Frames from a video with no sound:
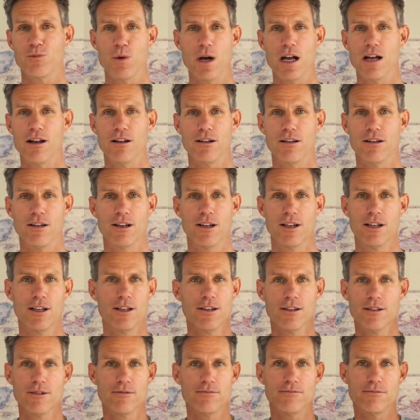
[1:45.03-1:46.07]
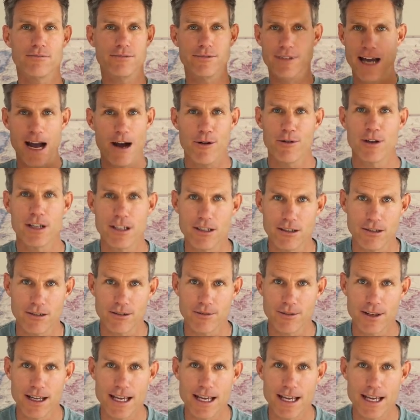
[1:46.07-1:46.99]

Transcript: well, downhill.